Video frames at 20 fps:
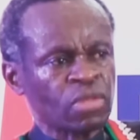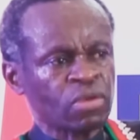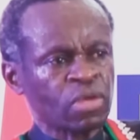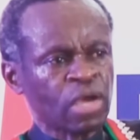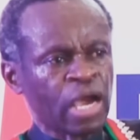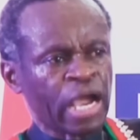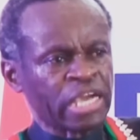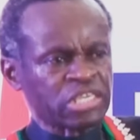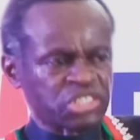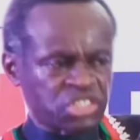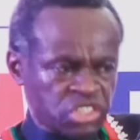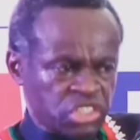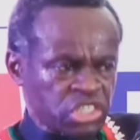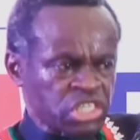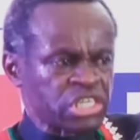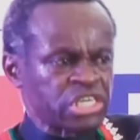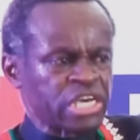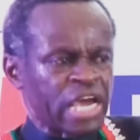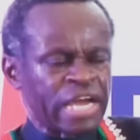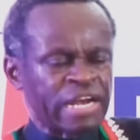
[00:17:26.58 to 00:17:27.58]
I
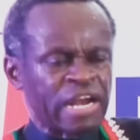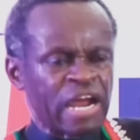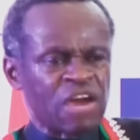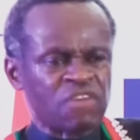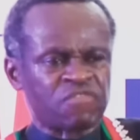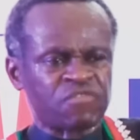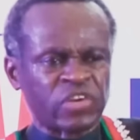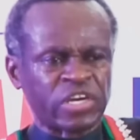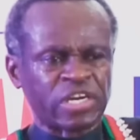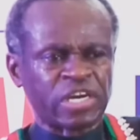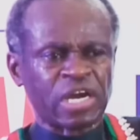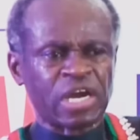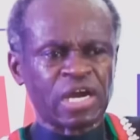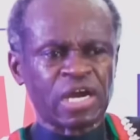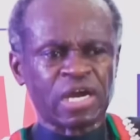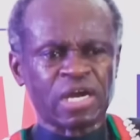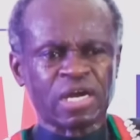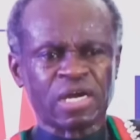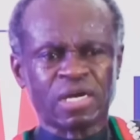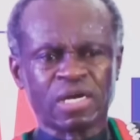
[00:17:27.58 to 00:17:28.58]
see an
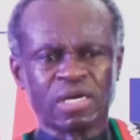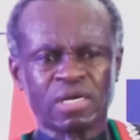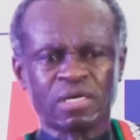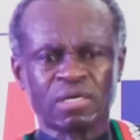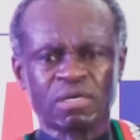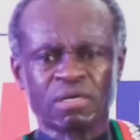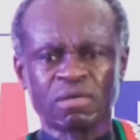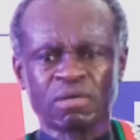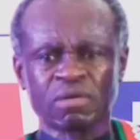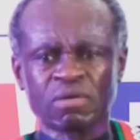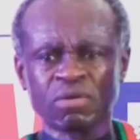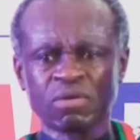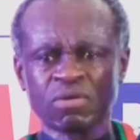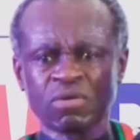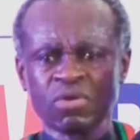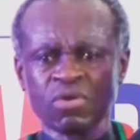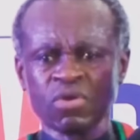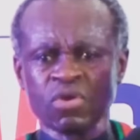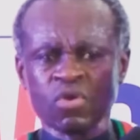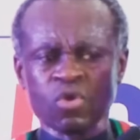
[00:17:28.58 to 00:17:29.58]
Africa
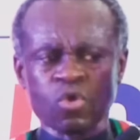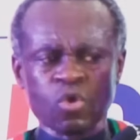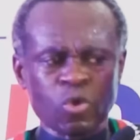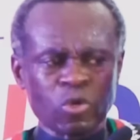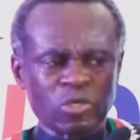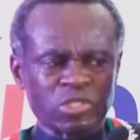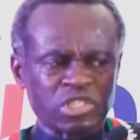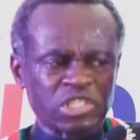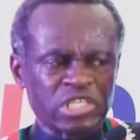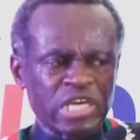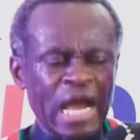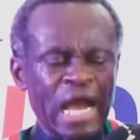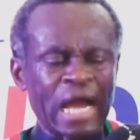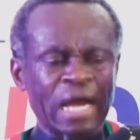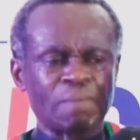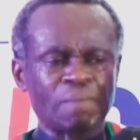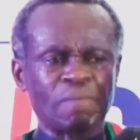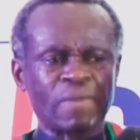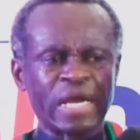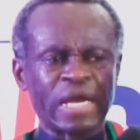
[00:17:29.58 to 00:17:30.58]
whose
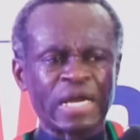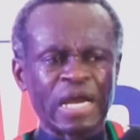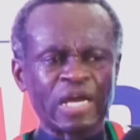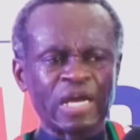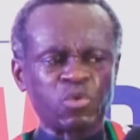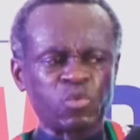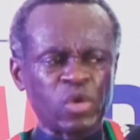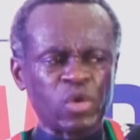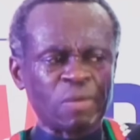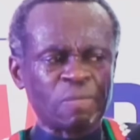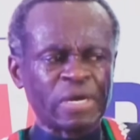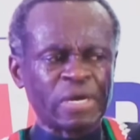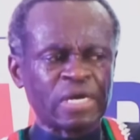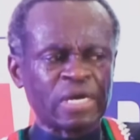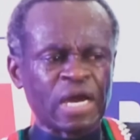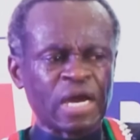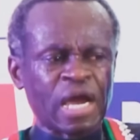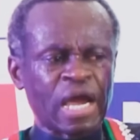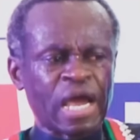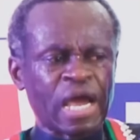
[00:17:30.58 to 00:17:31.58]
young men and women
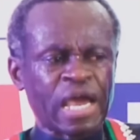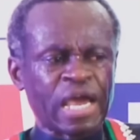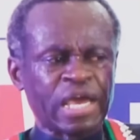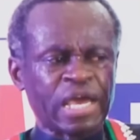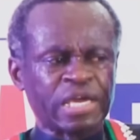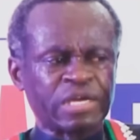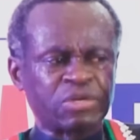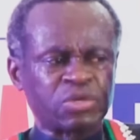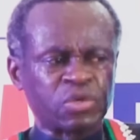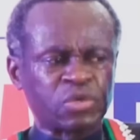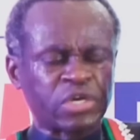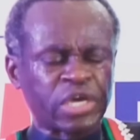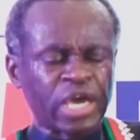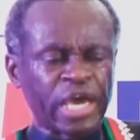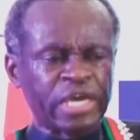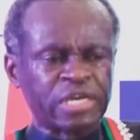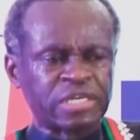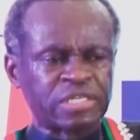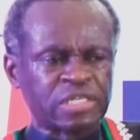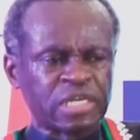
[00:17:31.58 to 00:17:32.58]
are
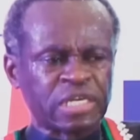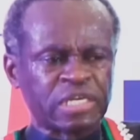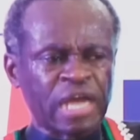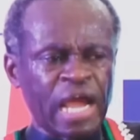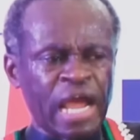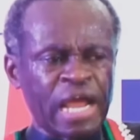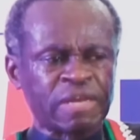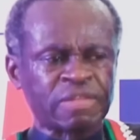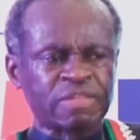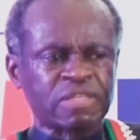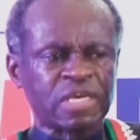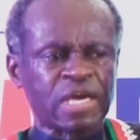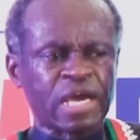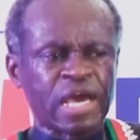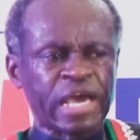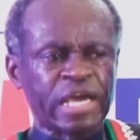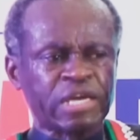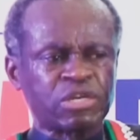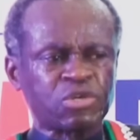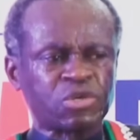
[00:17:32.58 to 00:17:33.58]
educated and
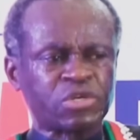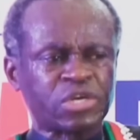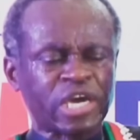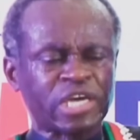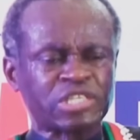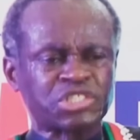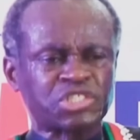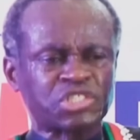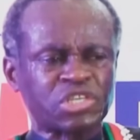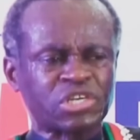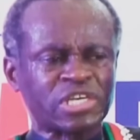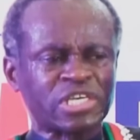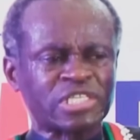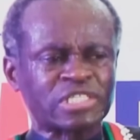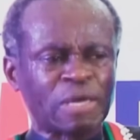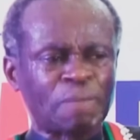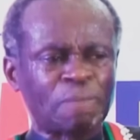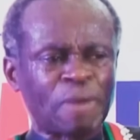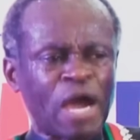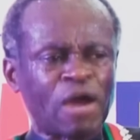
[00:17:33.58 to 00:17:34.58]
their education is
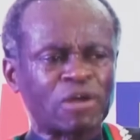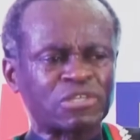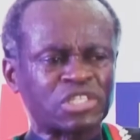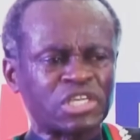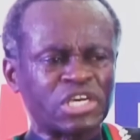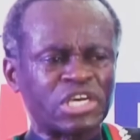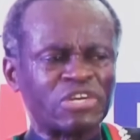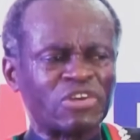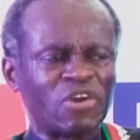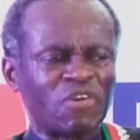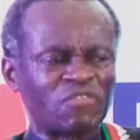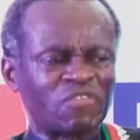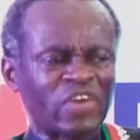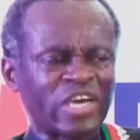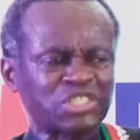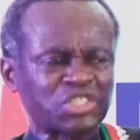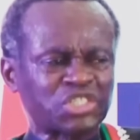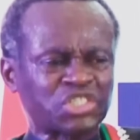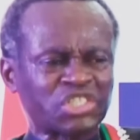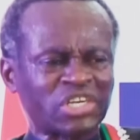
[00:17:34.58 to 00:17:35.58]
about
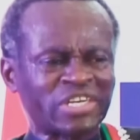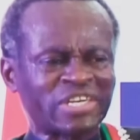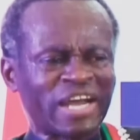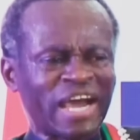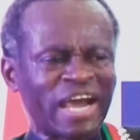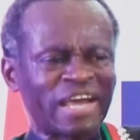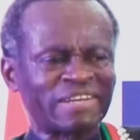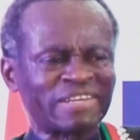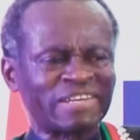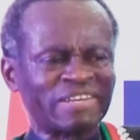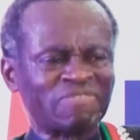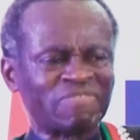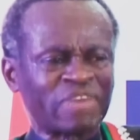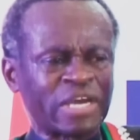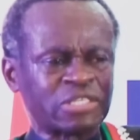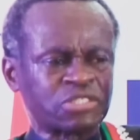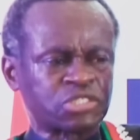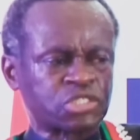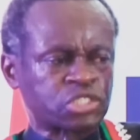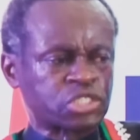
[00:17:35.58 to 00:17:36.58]
innovation and
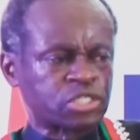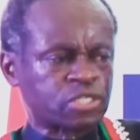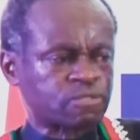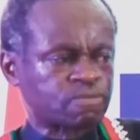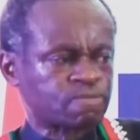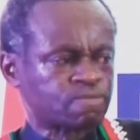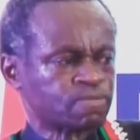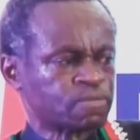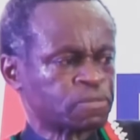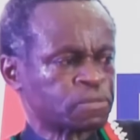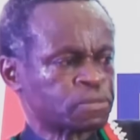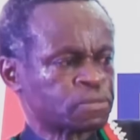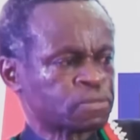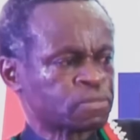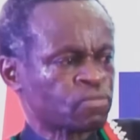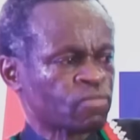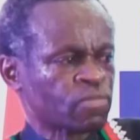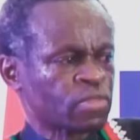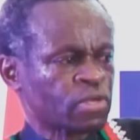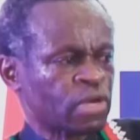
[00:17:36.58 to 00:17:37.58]
invention.
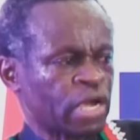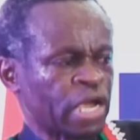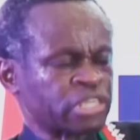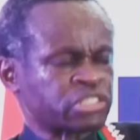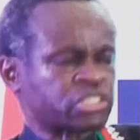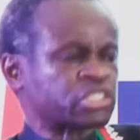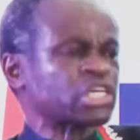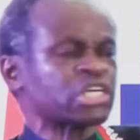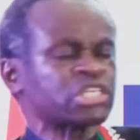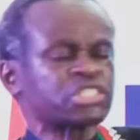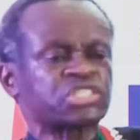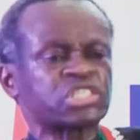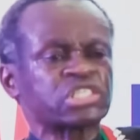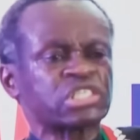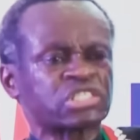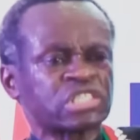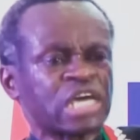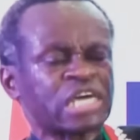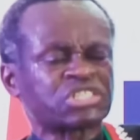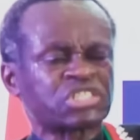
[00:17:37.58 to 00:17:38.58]
I see
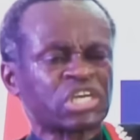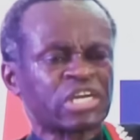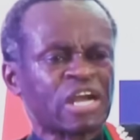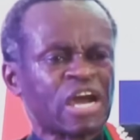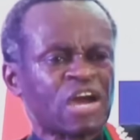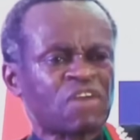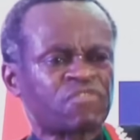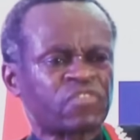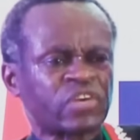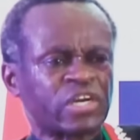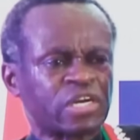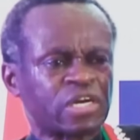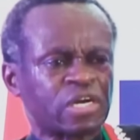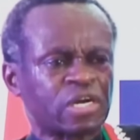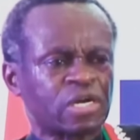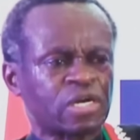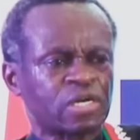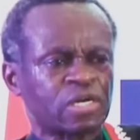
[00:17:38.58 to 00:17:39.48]
such an Africa.